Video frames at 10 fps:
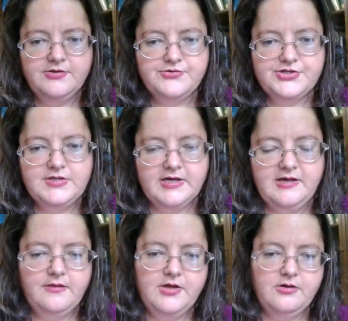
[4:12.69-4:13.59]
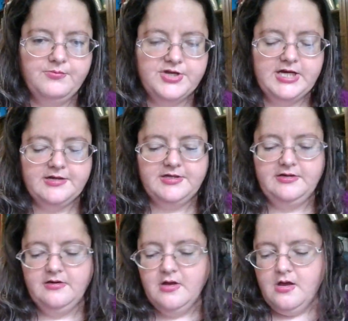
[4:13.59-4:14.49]
You're just lucky that you're
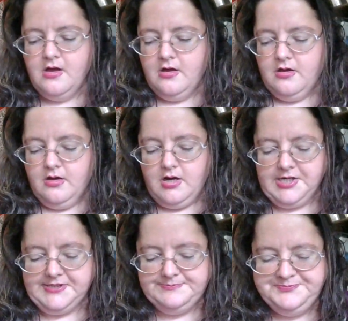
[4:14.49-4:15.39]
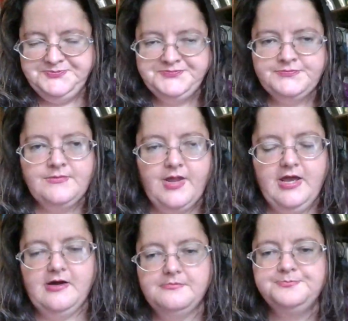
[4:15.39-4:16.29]
protected. Um,
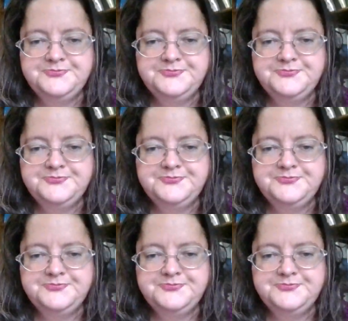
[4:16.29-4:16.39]
yeah